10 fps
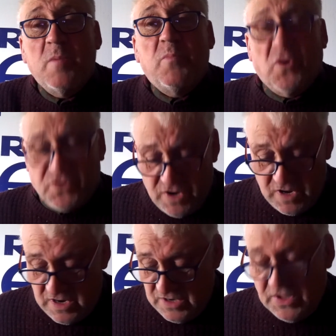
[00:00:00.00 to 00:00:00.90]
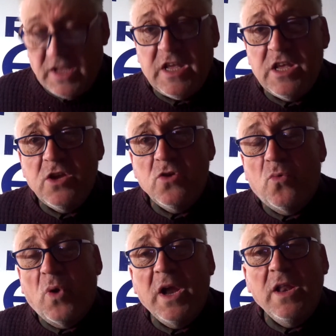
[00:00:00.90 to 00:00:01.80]
But
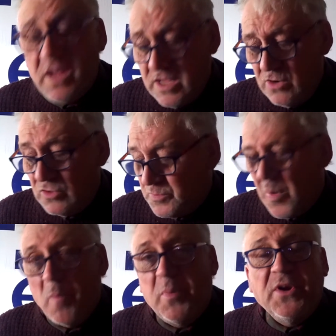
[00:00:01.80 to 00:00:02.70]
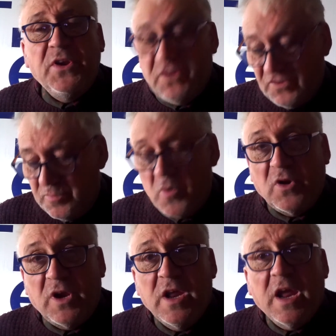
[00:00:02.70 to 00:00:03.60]
while the EU is pumping in this
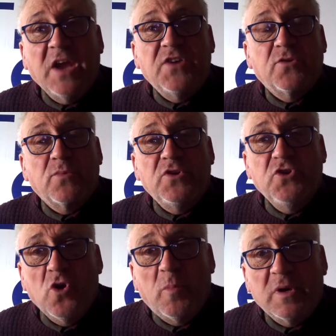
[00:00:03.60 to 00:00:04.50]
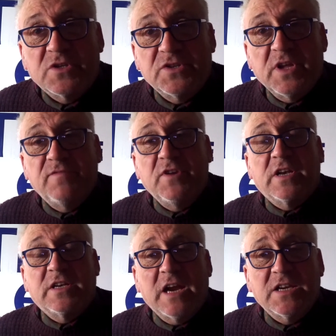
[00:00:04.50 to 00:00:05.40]
money into renewables, they've
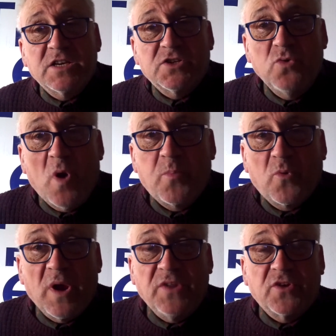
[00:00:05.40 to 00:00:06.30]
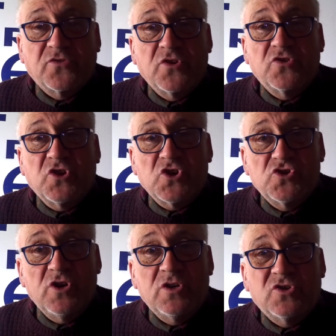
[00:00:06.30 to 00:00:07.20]
neglected to upgrade their
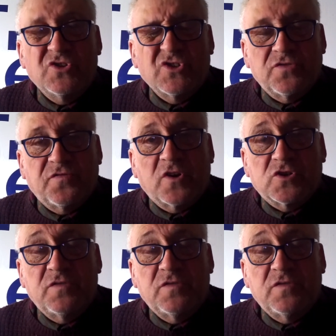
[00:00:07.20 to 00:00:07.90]
traditional fossil